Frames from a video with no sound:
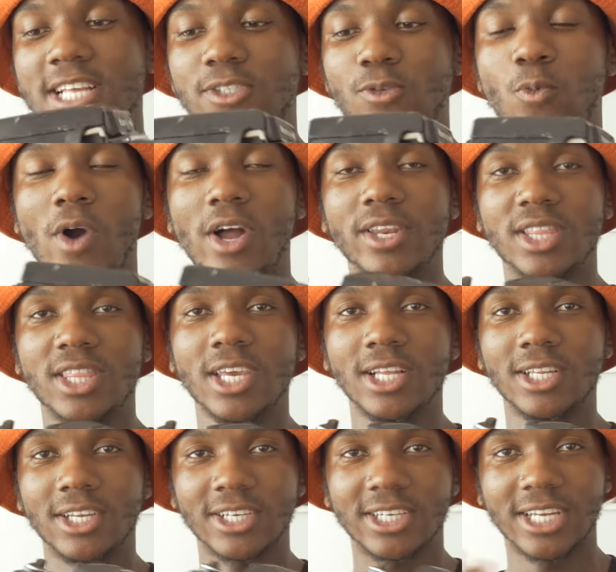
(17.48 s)
it's one
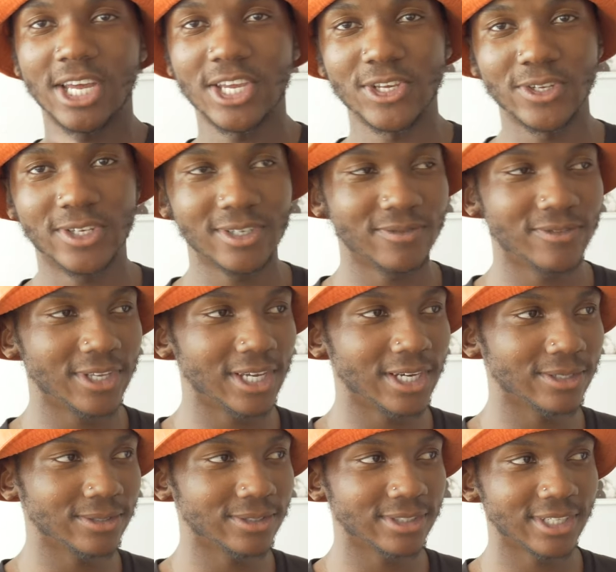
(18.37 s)
thing looking at YouTube
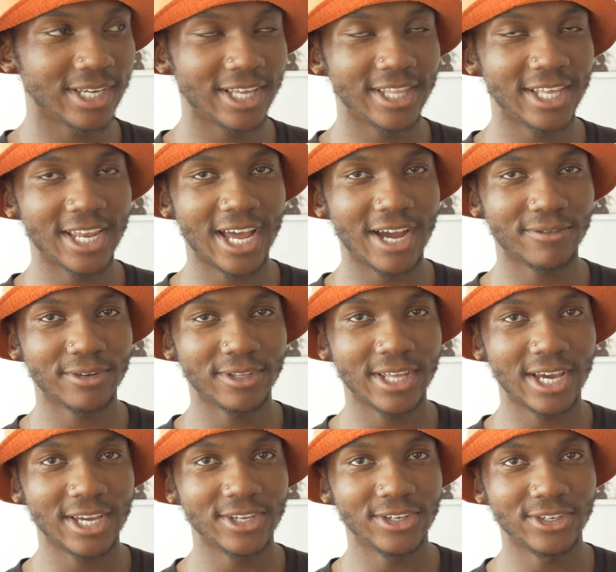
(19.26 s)
videos and then after
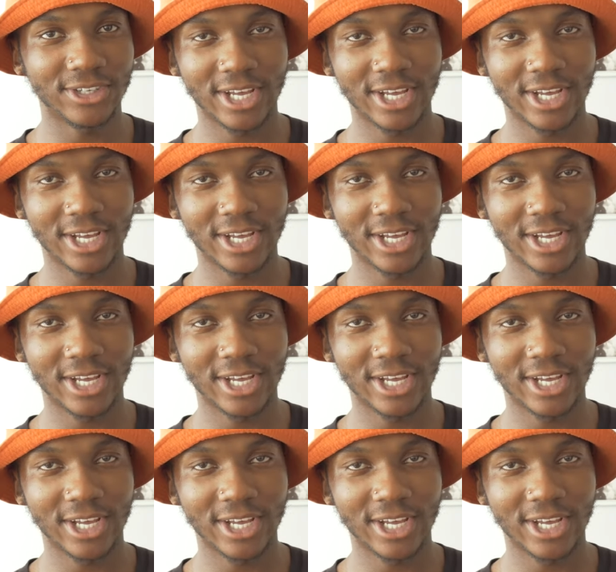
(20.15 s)
that you're